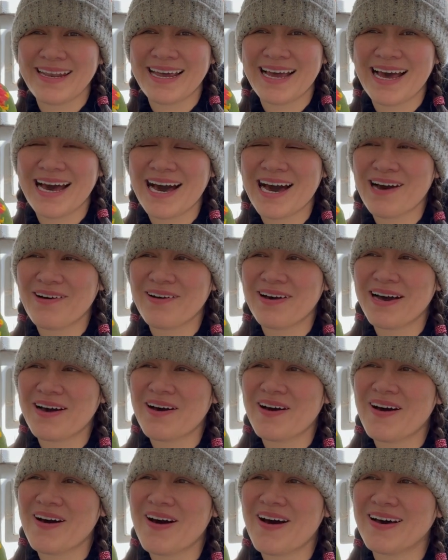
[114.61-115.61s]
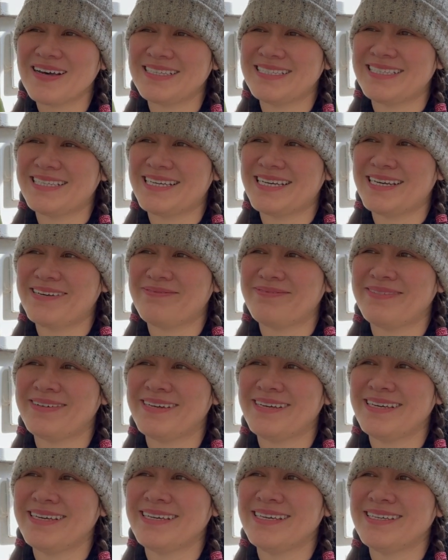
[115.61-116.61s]
how awesome
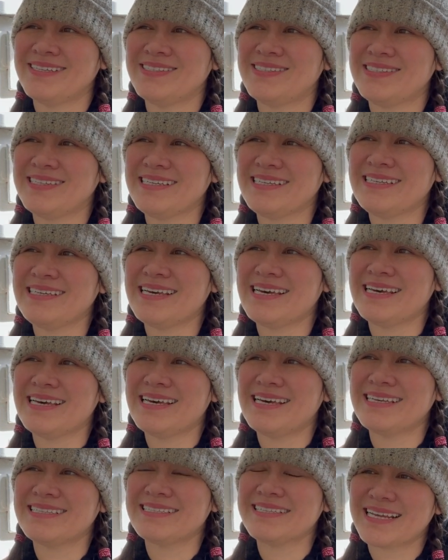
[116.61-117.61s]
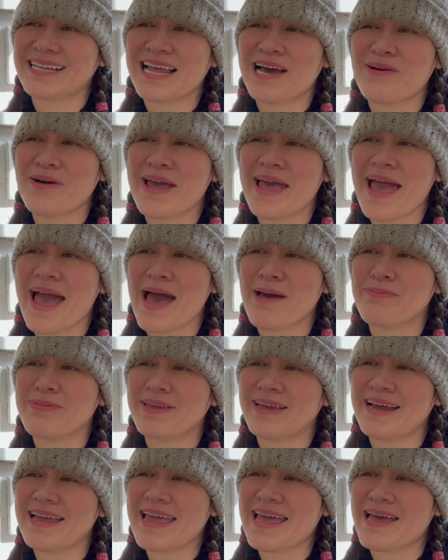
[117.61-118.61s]
she is and how
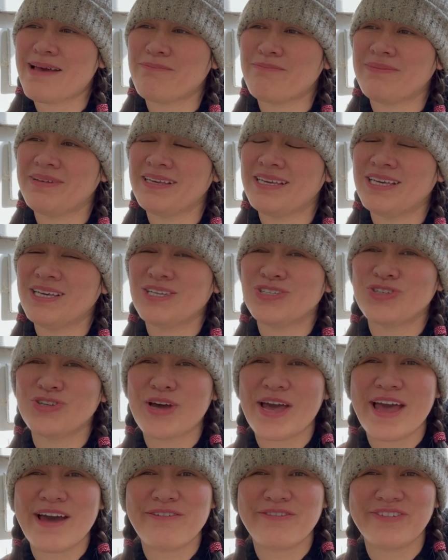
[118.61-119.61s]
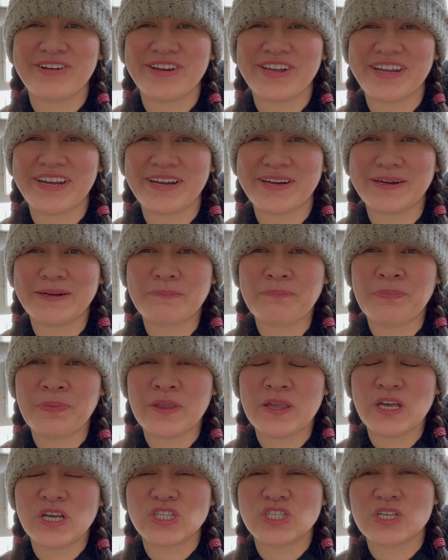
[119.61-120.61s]
happy I am to have her here.
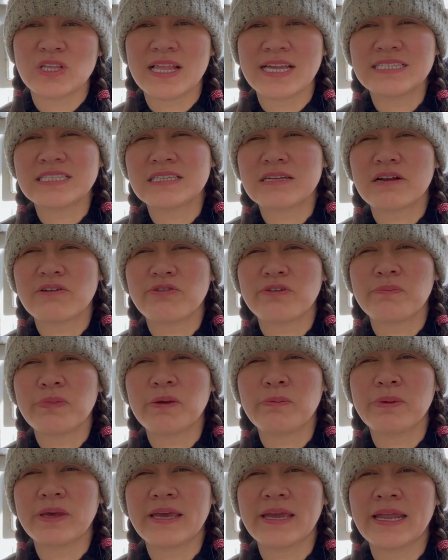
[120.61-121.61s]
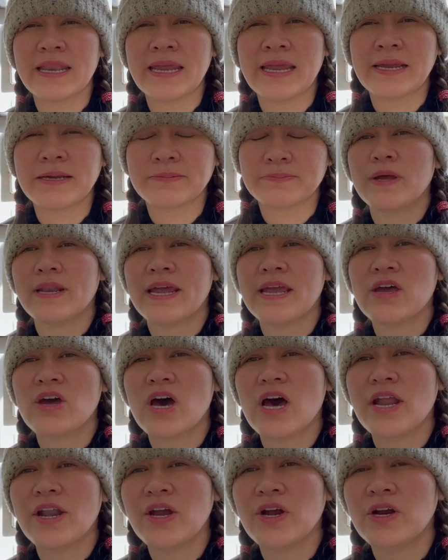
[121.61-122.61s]
So let's start from the beginning. When I
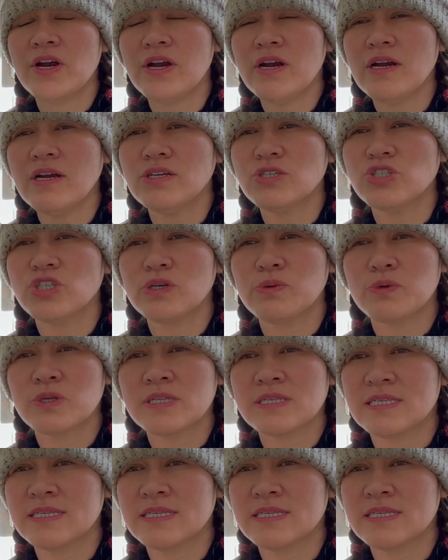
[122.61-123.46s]
got her, she wouldn't